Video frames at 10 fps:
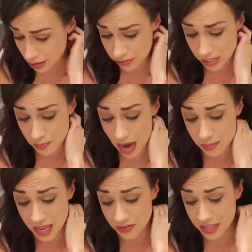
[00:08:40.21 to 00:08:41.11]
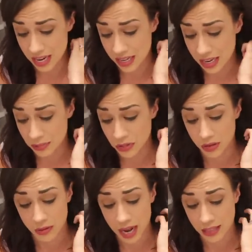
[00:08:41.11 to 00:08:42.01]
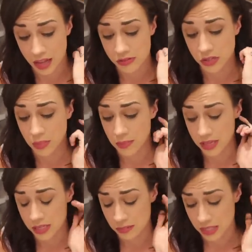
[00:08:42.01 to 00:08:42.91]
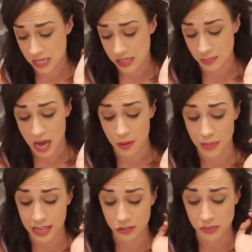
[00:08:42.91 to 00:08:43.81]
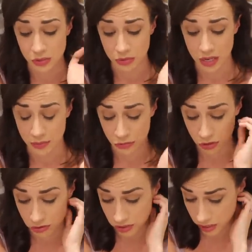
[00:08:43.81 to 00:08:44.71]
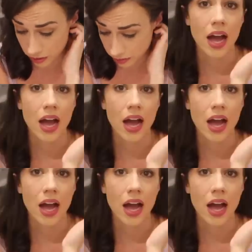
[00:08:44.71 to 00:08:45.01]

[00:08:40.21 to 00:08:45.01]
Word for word: You inspire me every day to keep doing what I love, so maybe someday somehow my dreams will come true too.